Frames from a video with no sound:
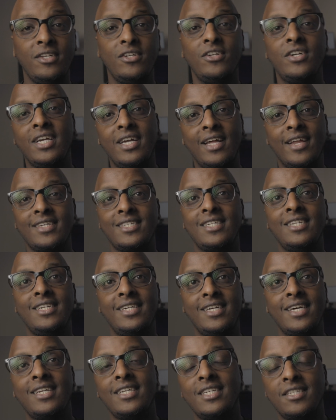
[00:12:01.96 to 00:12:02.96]
you can actually
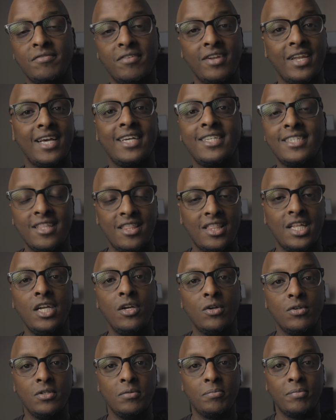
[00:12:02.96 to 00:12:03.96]
get this for less than
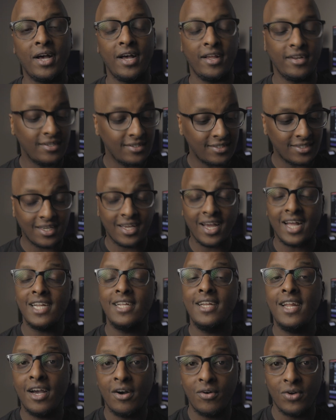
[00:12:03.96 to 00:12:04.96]
£300. It's a
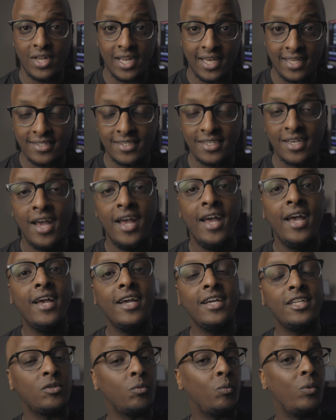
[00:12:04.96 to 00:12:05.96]
Canon L lens.
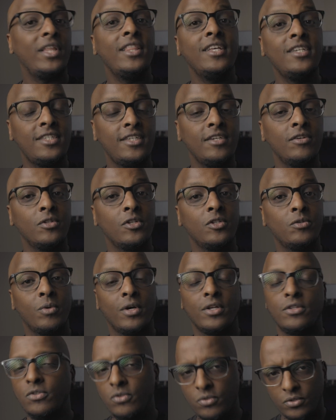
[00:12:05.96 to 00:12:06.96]
It's weather sealed as well
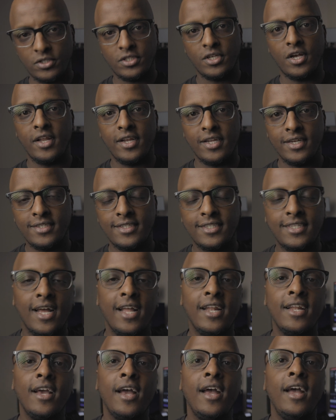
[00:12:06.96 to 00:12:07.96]
to a certain
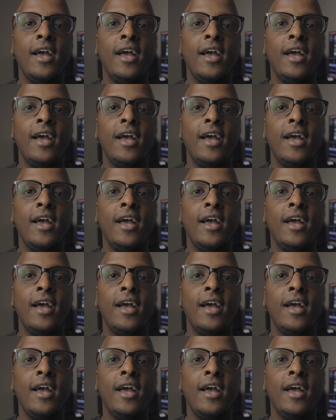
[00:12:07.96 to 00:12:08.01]
extent.